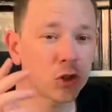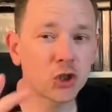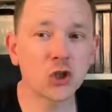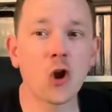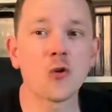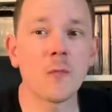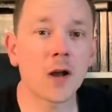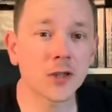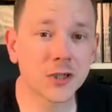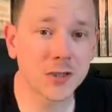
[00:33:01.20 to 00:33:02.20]
so
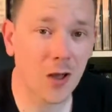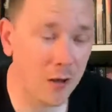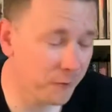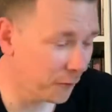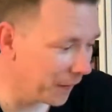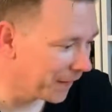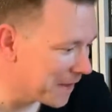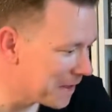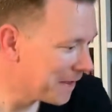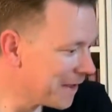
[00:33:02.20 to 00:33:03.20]
much stuff
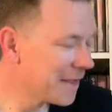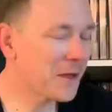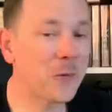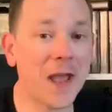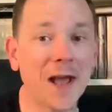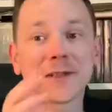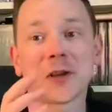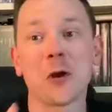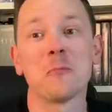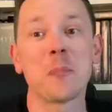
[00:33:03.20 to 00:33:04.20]
that we had to
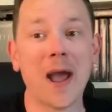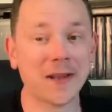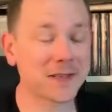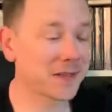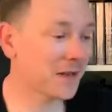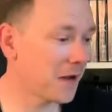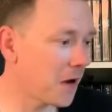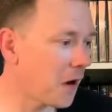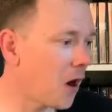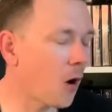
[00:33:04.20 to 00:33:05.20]
go back to the
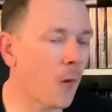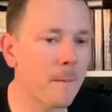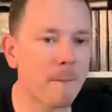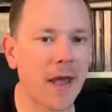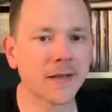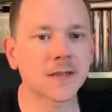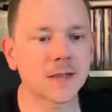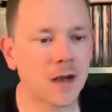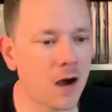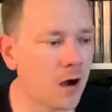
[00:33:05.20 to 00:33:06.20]
car. I went back to the
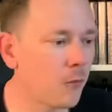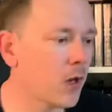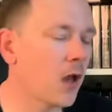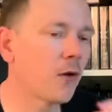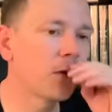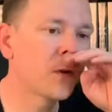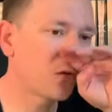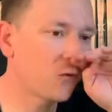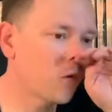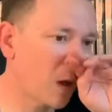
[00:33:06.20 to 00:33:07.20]
car, we loaded it
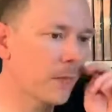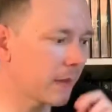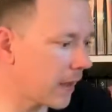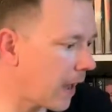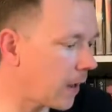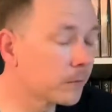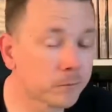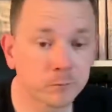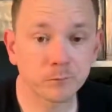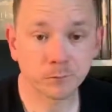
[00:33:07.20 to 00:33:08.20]
all up in there
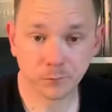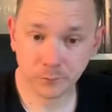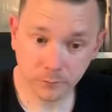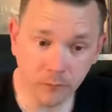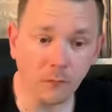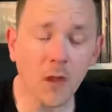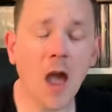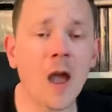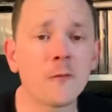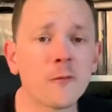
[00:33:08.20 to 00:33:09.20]

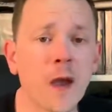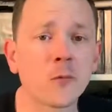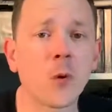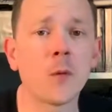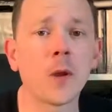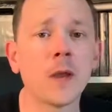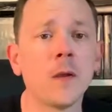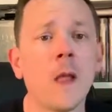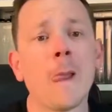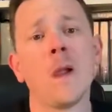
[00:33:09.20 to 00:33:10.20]
and found
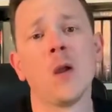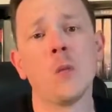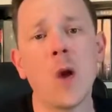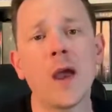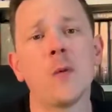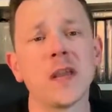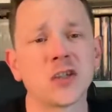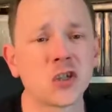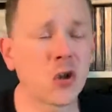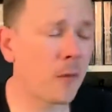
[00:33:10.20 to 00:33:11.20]
where we'd
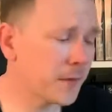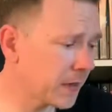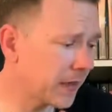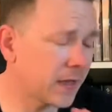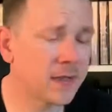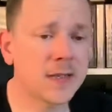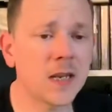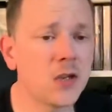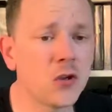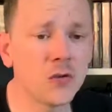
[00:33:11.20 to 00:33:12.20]
stopped and
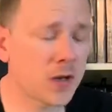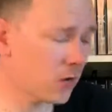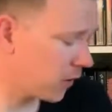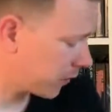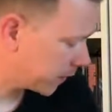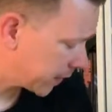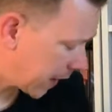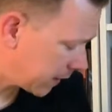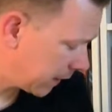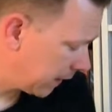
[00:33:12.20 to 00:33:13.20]
continued. And like I said,